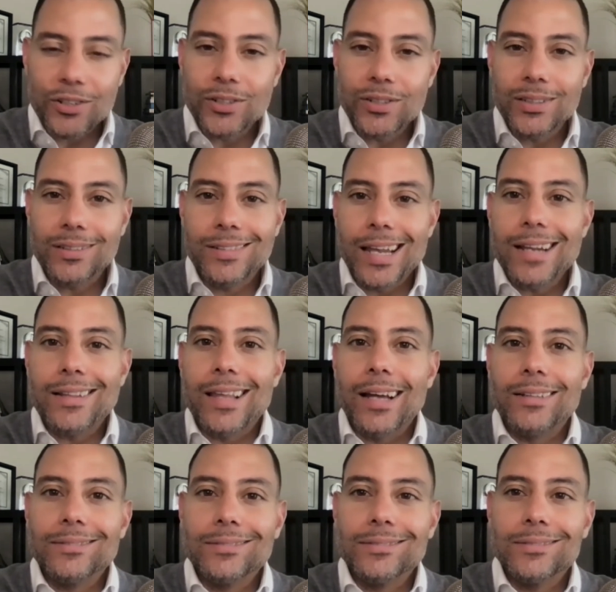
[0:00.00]
I couldn't take
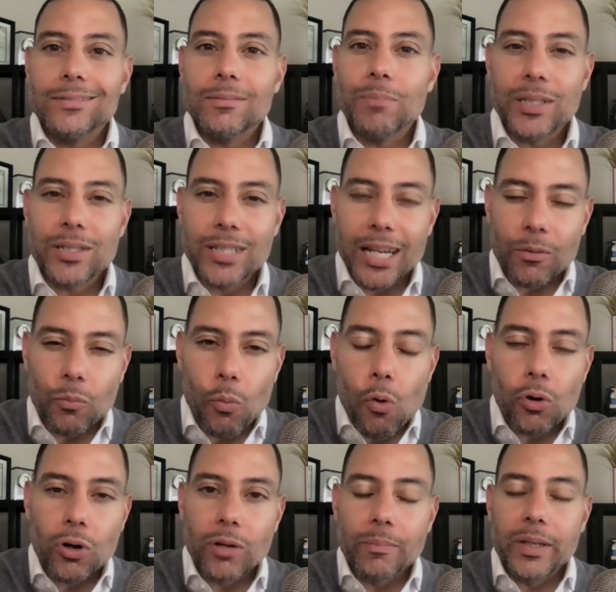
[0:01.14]
that, because that
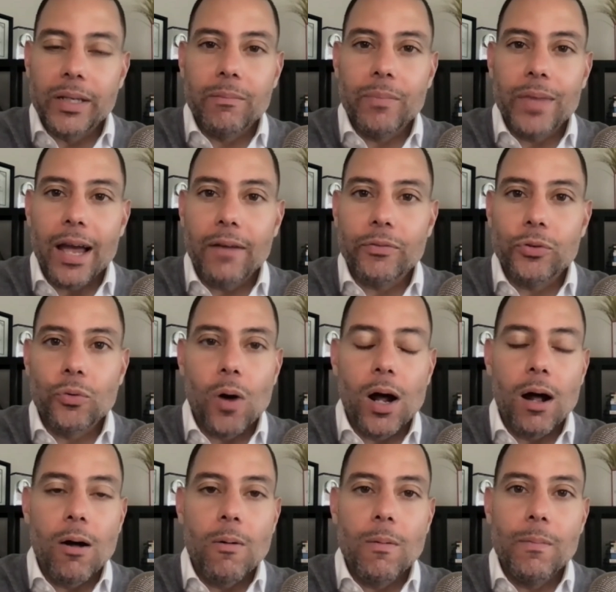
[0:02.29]
wore on me after a
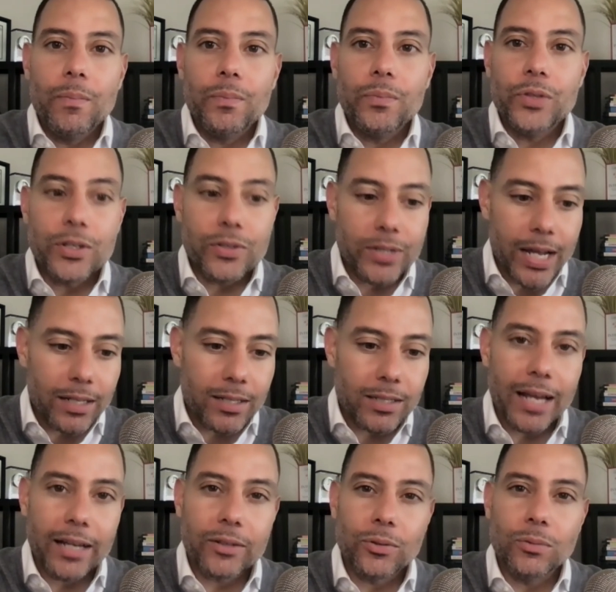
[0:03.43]
while, just that
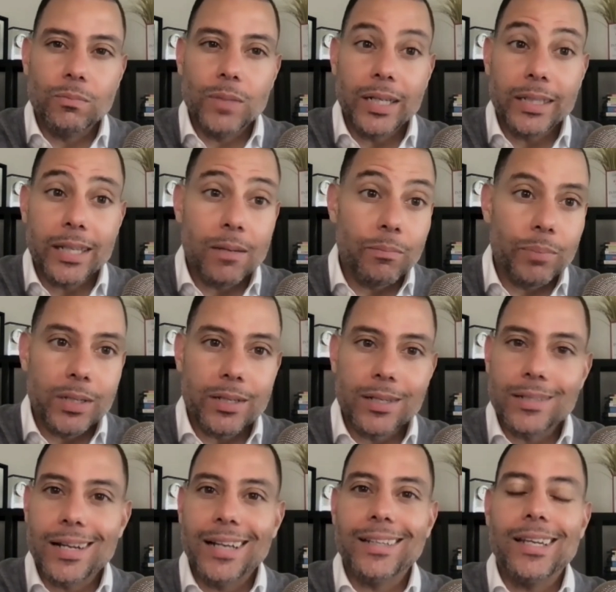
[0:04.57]
cycle, again,
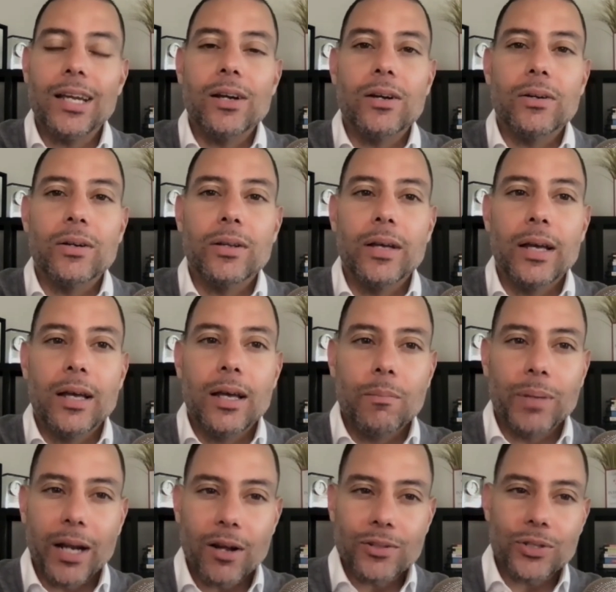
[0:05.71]
because I cared.
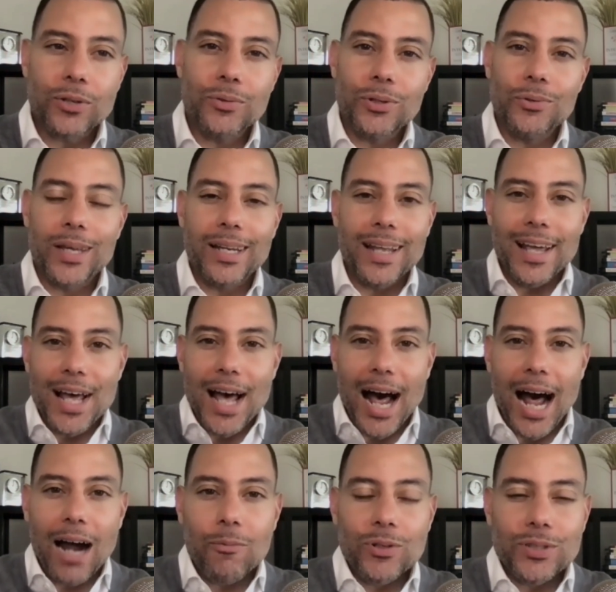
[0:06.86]
But I also knew that
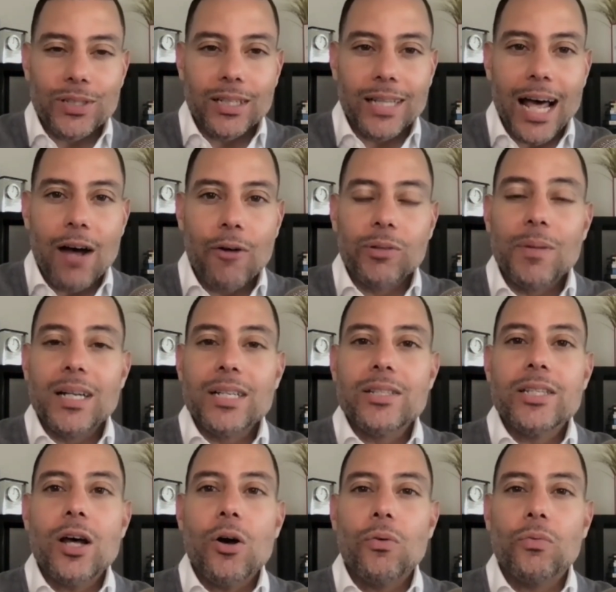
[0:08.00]
I wasn't allowing
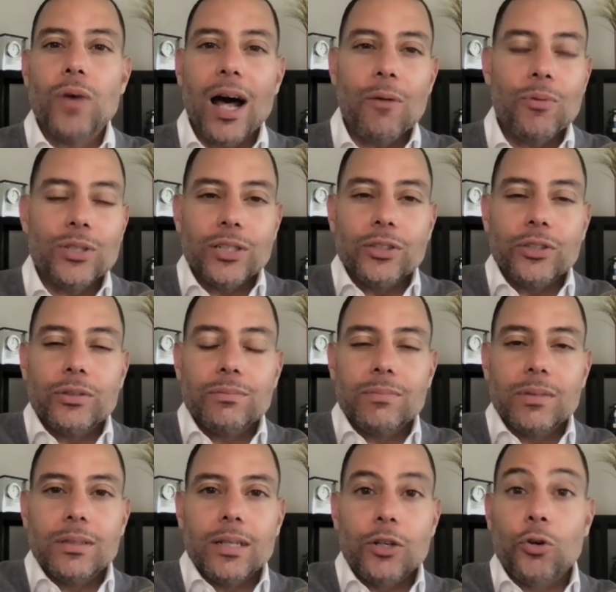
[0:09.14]
myself, I wasn't
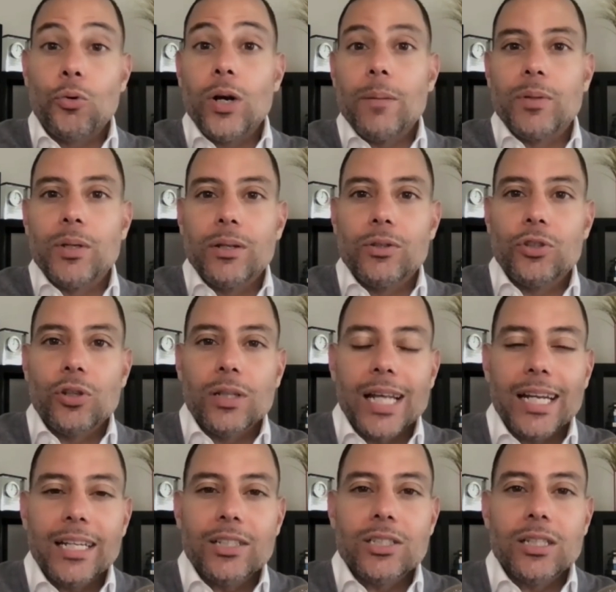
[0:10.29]
equipped to
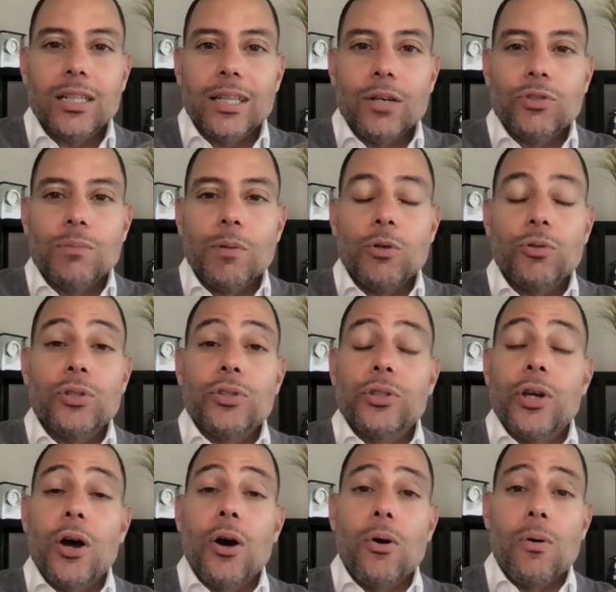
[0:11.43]
letting those emotions
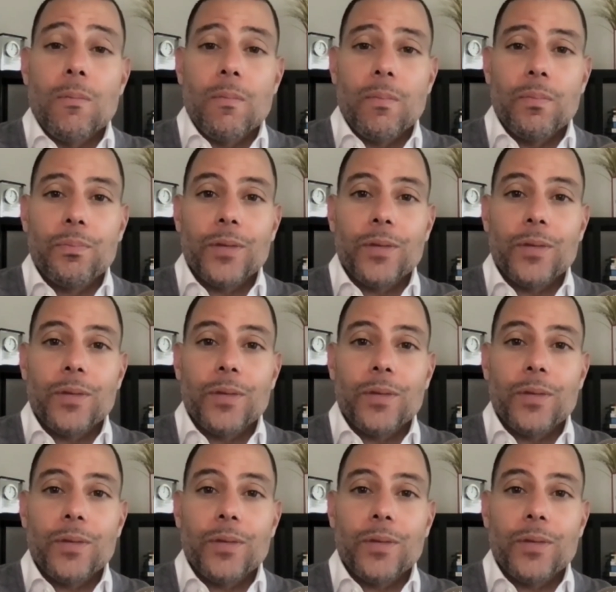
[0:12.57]
go.